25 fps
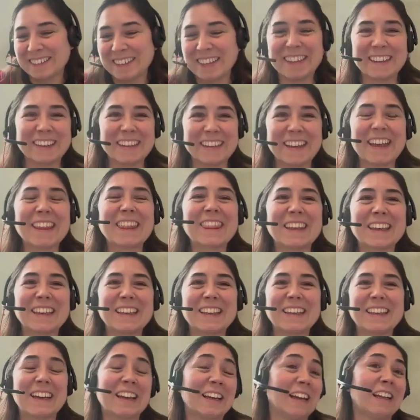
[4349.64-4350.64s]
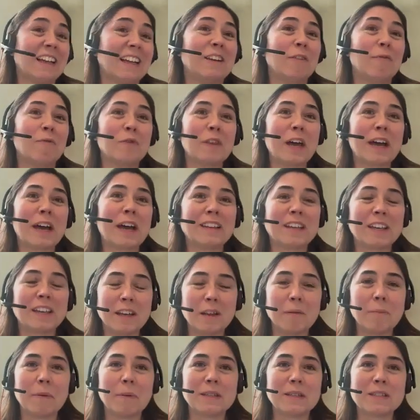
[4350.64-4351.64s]
well, I think, and if that
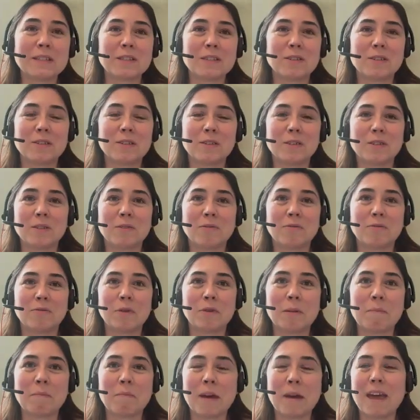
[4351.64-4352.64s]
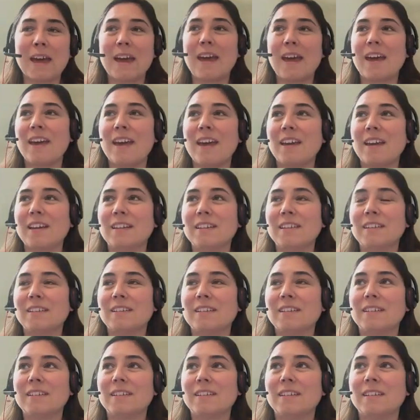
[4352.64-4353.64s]
help us to
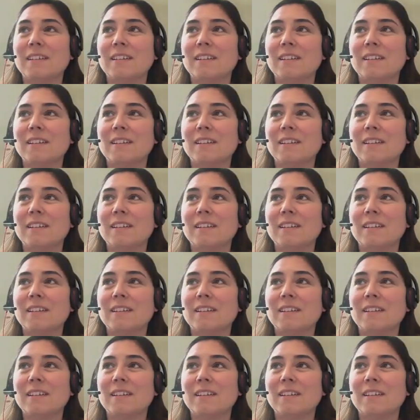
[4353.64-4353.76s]
remain